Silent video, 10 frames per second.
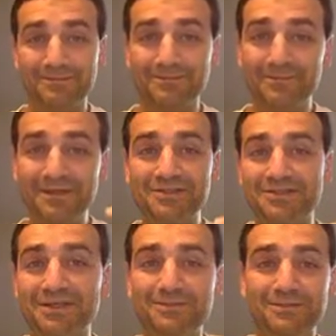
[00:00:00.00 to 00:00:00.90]

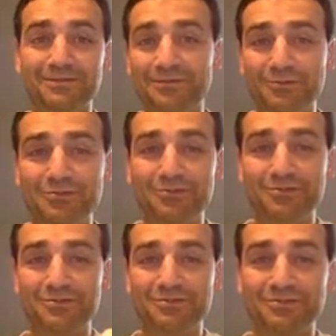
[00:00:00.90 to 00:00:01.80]
Me-shape,
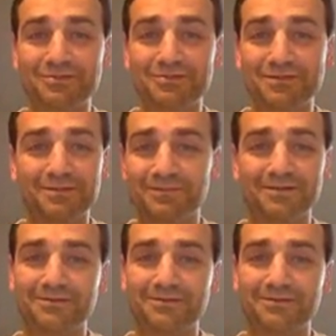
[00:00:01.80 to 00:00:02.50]
U-shape.